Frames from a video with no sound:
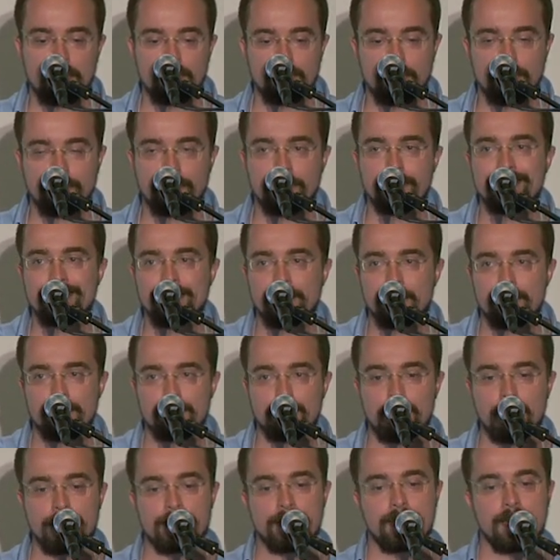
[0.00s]
The first term
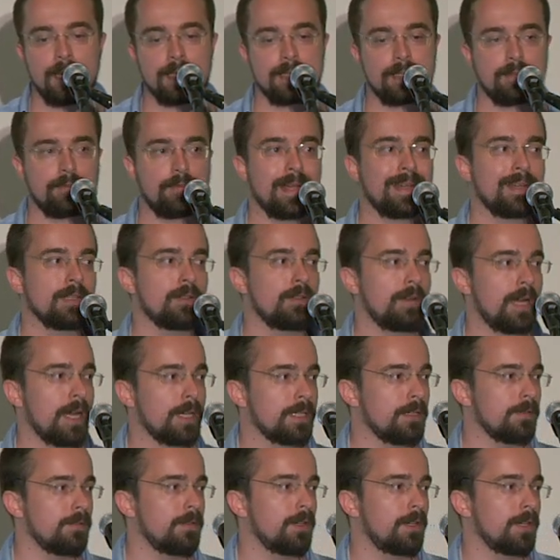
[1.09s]
just does regular
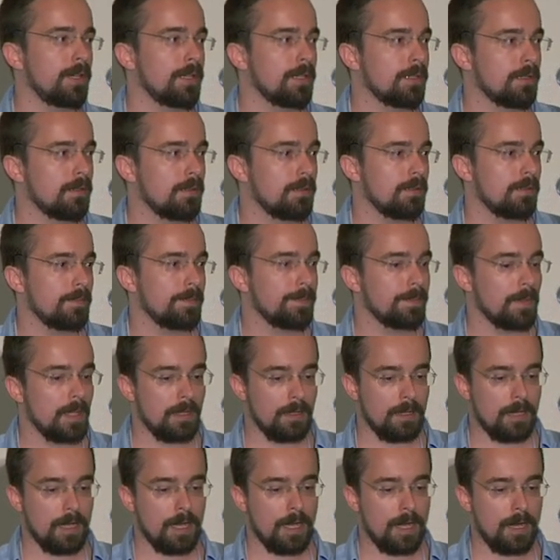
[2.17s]
active learning
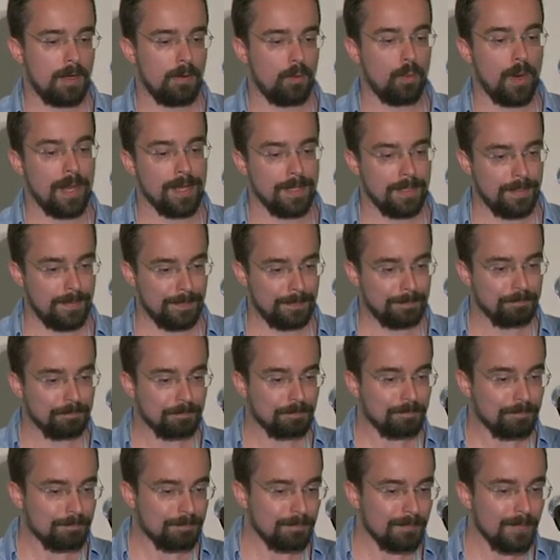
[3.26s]
uh, when
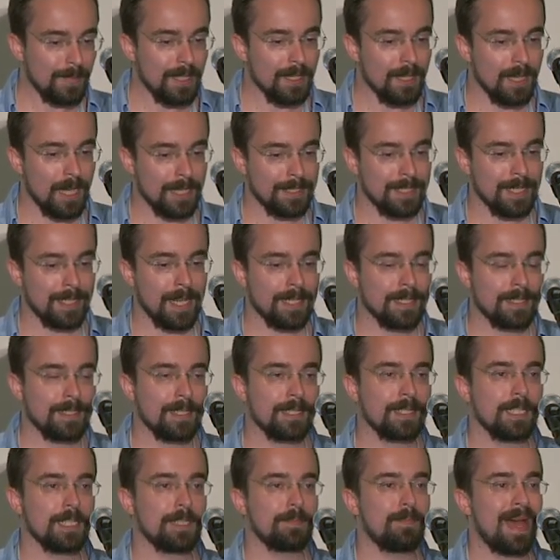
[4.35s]
the data
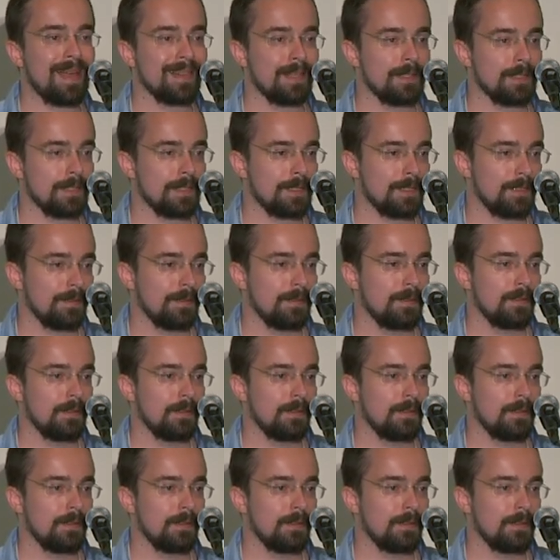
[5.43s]
set is balanced.